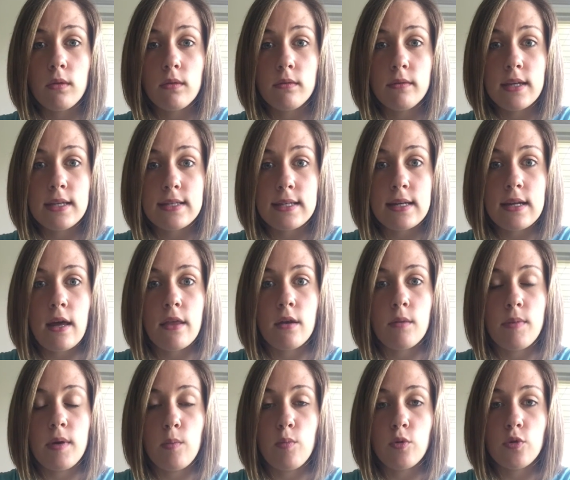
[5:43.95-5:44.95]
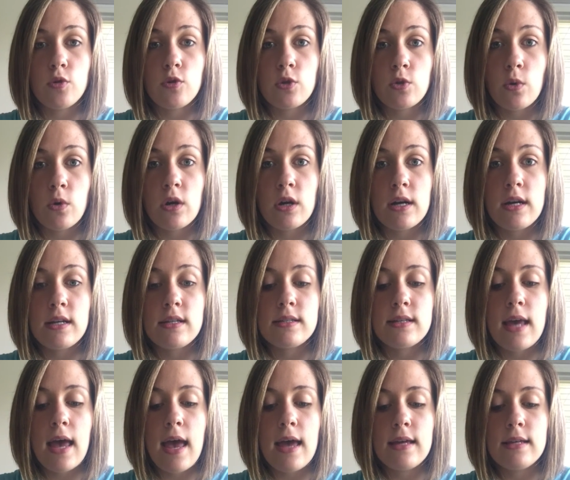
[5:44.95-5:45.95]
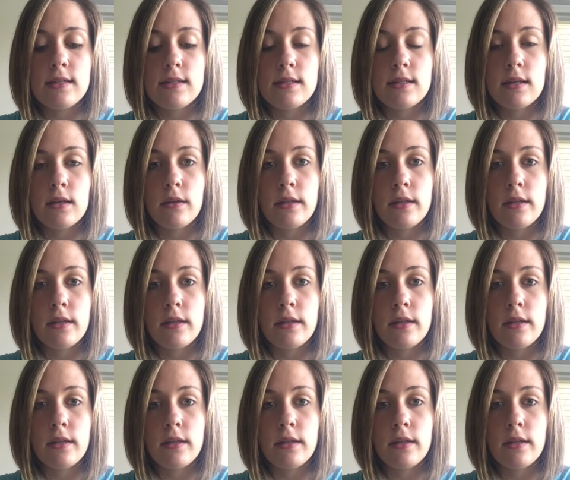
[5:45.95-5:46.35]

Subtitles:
listening to other people's stories and